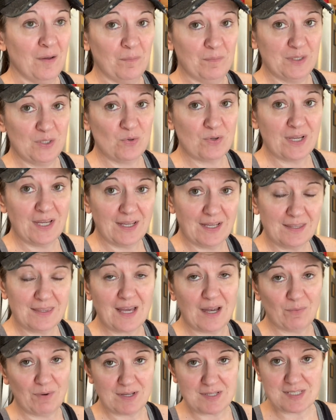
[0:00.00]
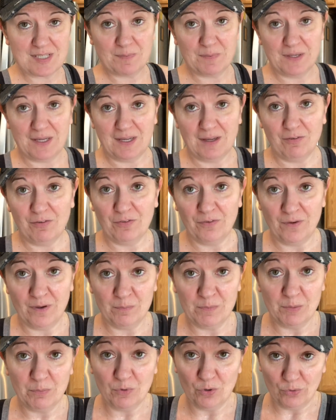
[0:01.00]
you can get that recipe
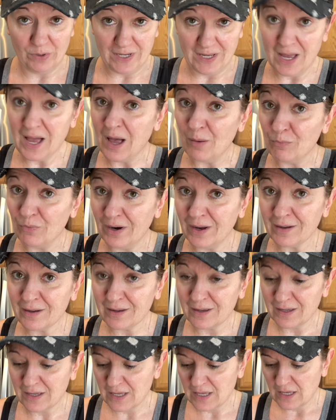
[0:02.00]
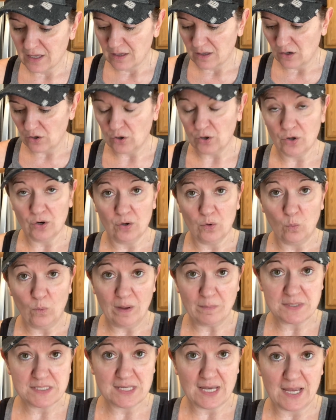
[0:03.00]
from Maria Emmerich. Her
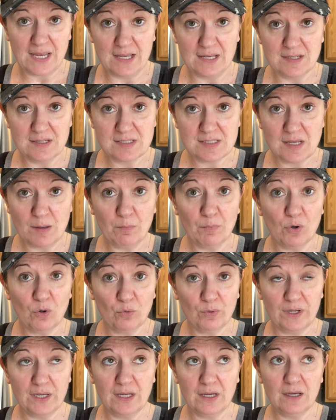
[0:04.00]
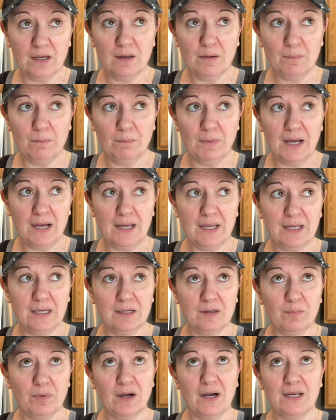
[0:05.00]
website is Maria
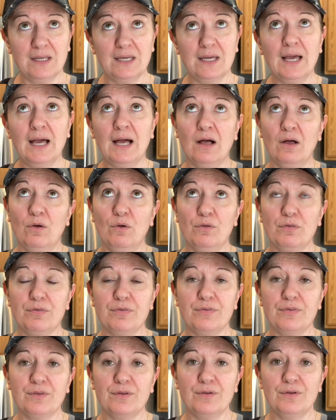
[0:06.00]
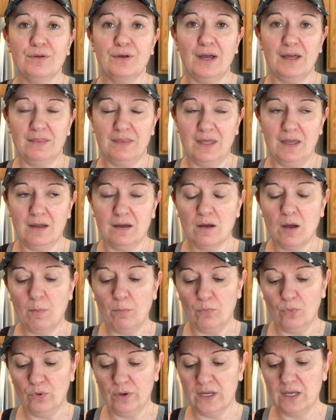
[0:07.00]
Mind Body Health, I think,
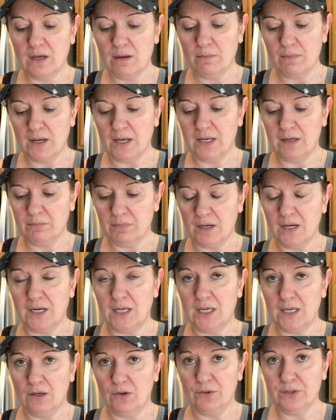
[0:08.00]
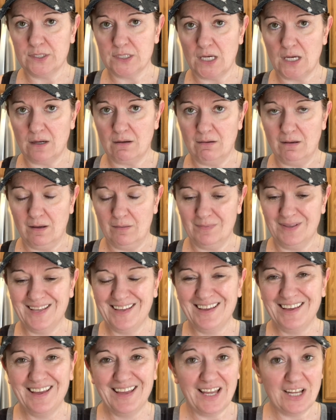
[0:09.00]
mariamindbodyhealth.com.
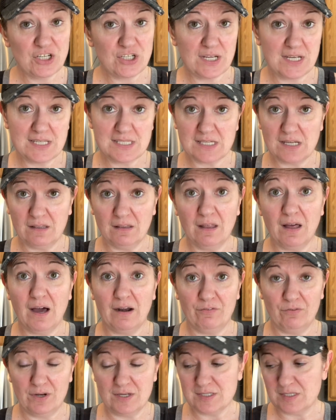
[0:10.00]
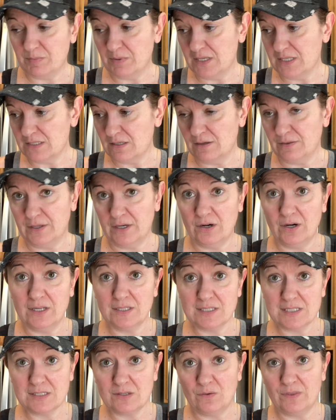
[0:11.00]
And she has a lot of recipes on there. And
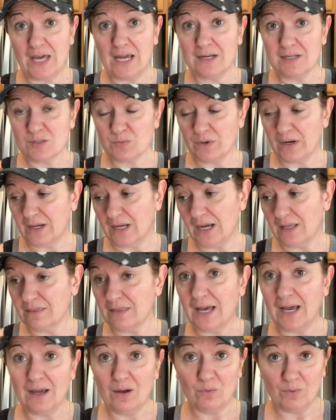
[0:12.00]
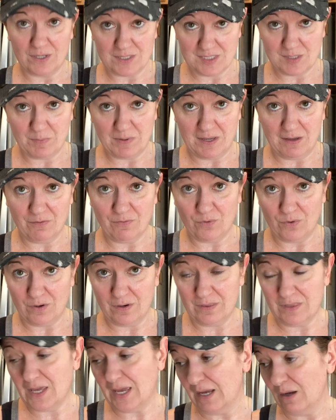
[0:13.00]
so that is where I got that recipe for
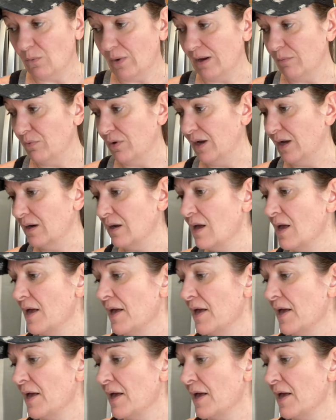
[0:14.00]
the egg white bread.